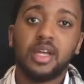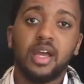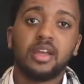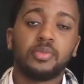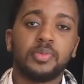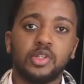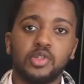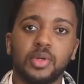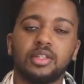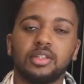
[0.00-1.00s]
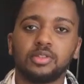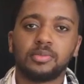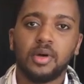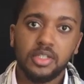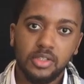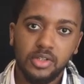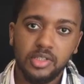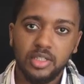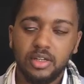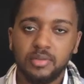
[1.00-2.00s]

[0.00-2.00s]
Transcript: I hope you enjoyed the little montage here.